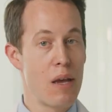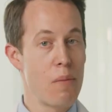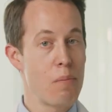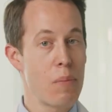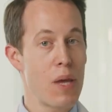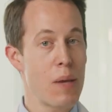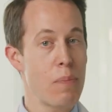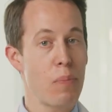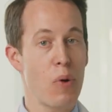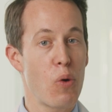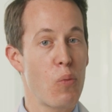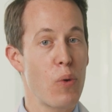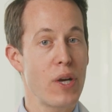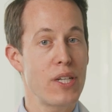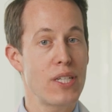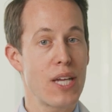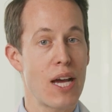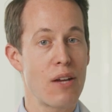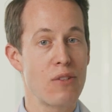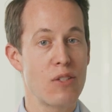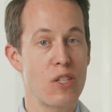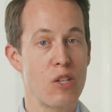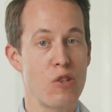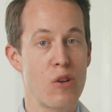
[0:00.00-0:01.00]
People with
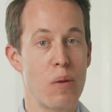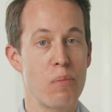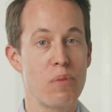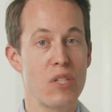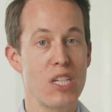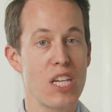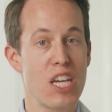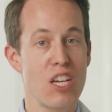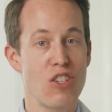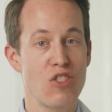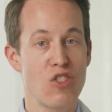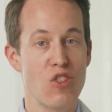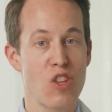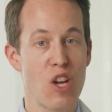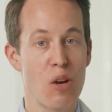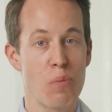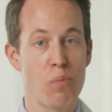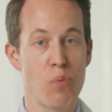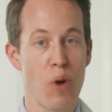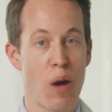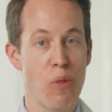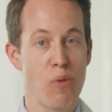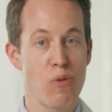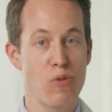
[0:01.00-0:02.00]
Down syndrome teach their
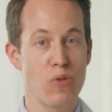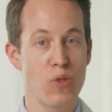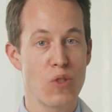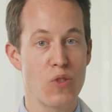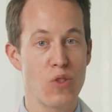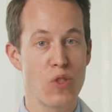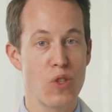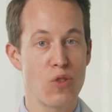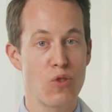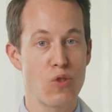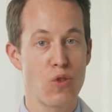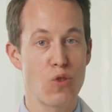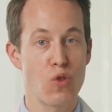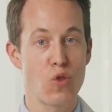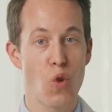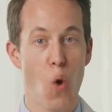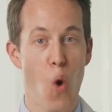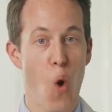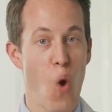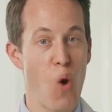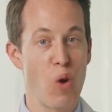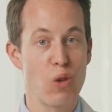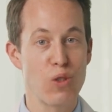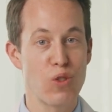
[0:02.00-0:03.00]
brothers and sisters
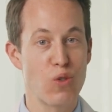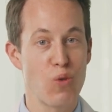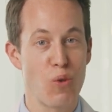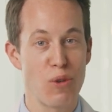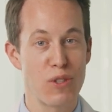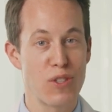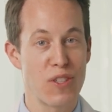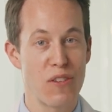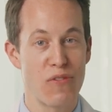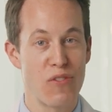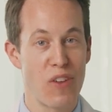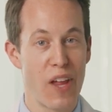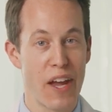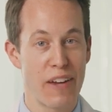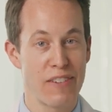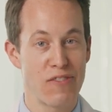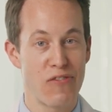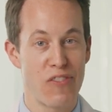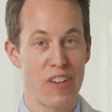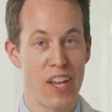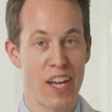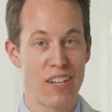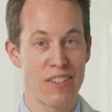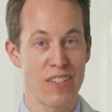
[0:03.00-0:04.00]
all sorts of
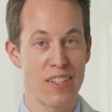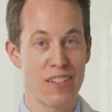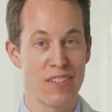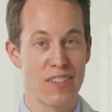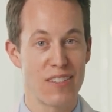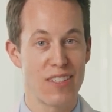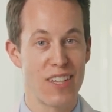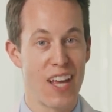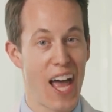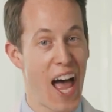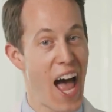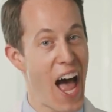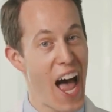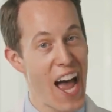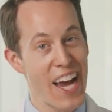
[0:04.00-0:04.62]
life lessons.